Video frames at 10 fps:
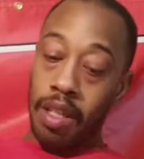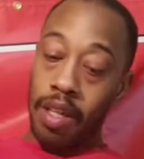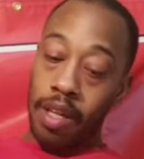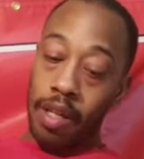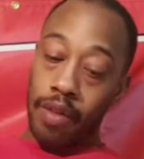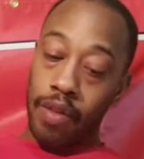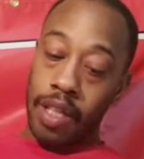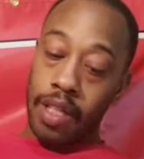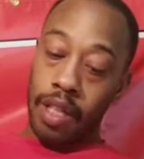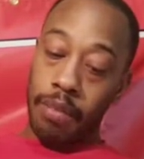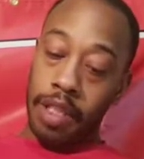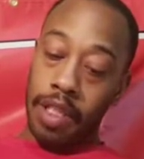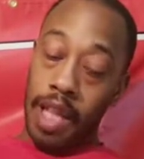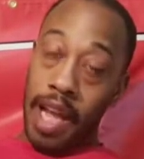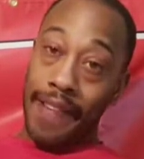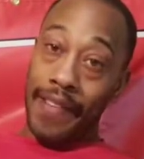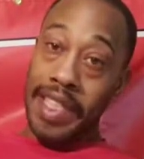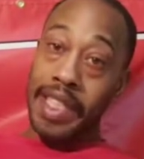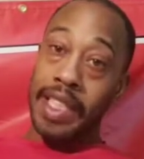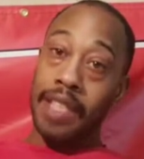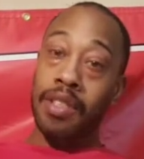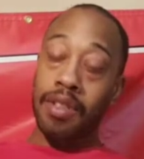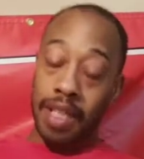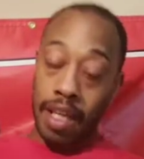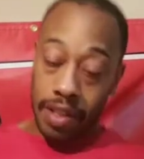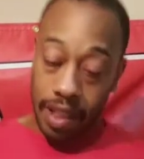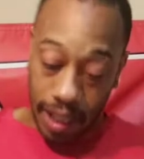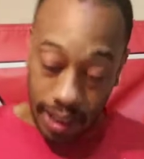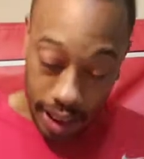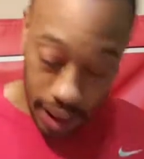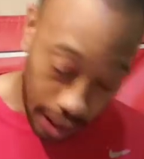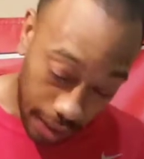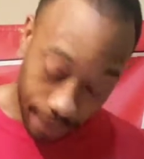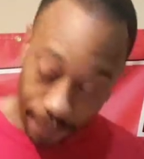All right, it's gonna be July the 6th, 2019.